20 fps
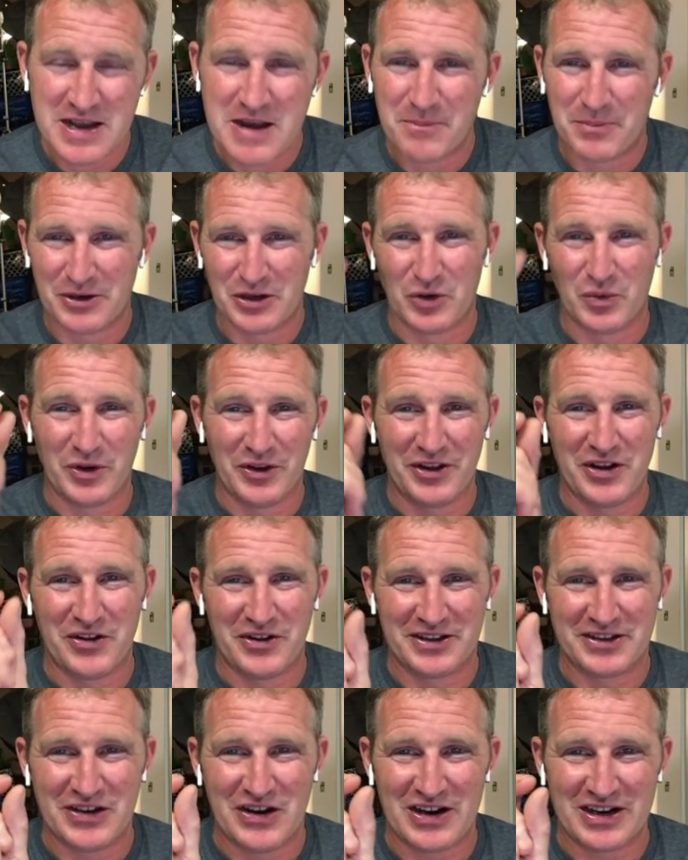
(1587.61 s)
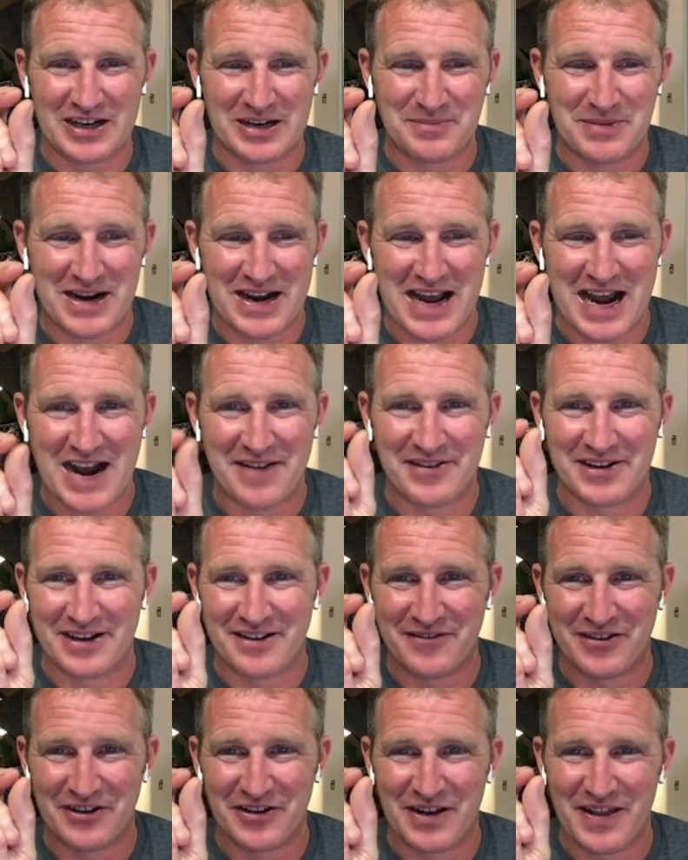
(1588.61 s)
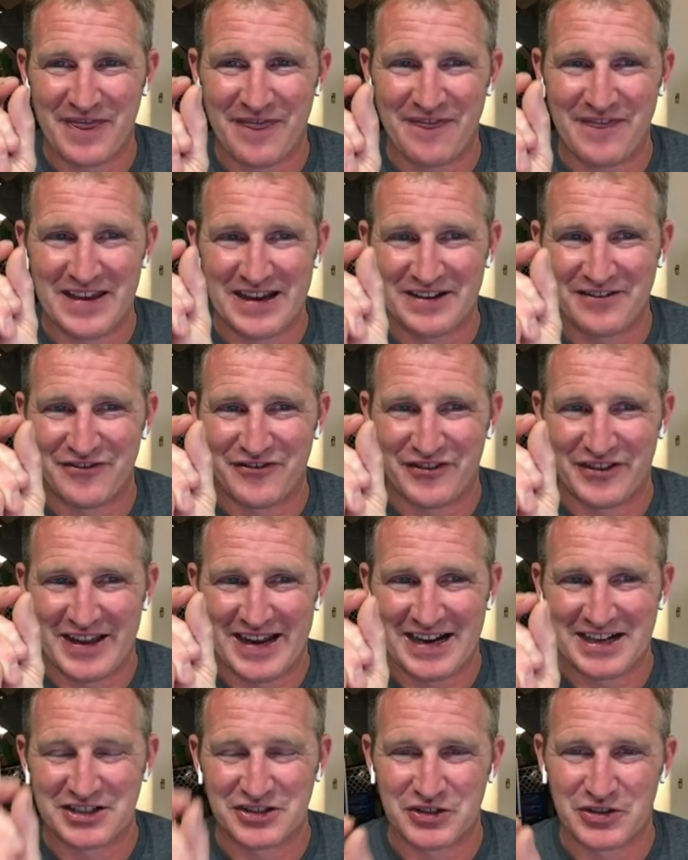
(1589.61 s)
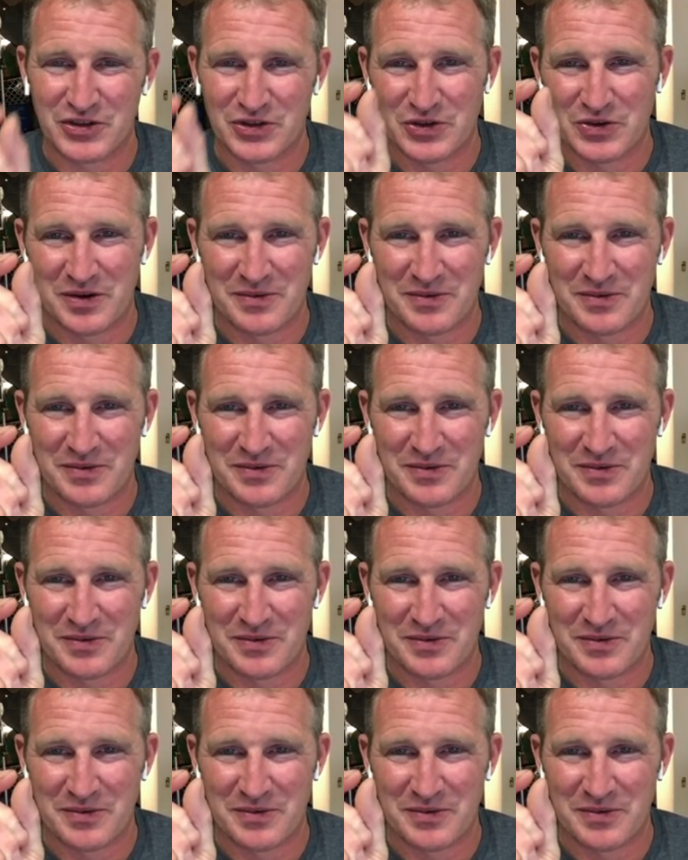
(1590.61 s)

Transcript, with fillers: but you're really only talking about having a very thin flange too.